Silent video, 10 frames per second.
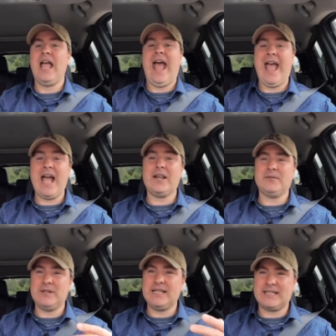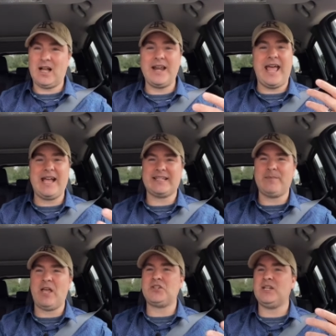And Nissan, as I
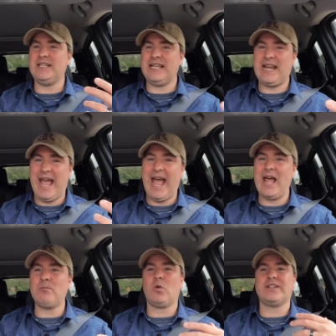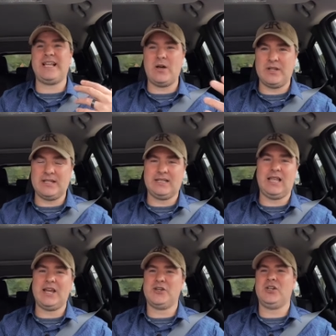mentioned, did add more sound
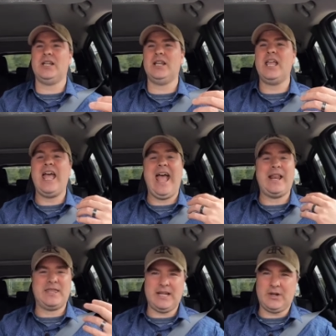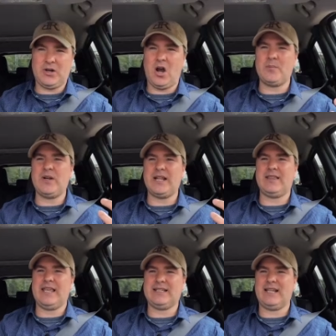insulation and thicker carpeting and
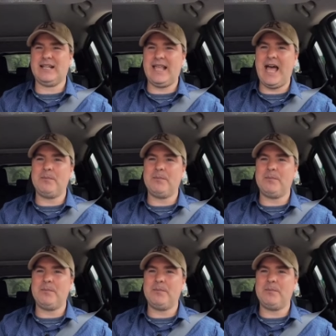things like that.